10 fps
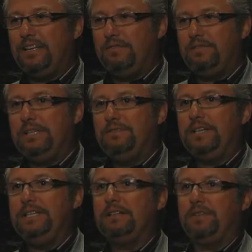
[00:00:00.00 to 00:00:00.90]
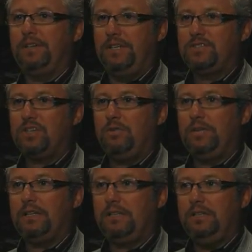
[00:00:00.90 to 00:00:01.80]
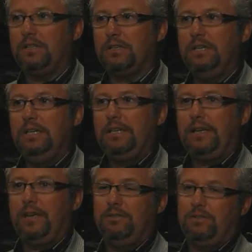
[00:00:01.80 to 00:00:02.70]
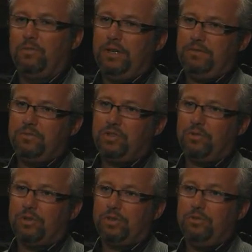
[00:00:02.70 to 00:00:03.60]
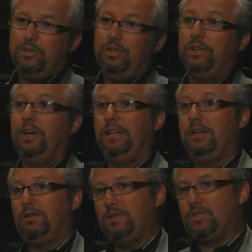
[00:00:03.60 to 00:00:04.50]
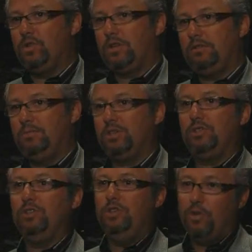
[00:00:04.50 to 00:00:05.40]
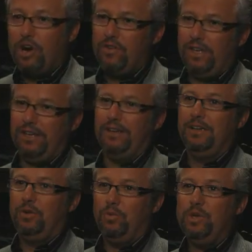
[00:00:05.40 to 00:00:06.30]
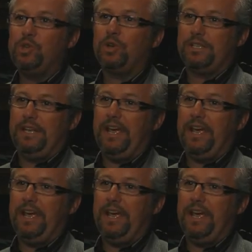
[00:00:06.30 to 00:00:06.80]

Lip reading: kind of very, very different on its own, that you're kind of away from Toronto. You're not in a resort, but you are in a resort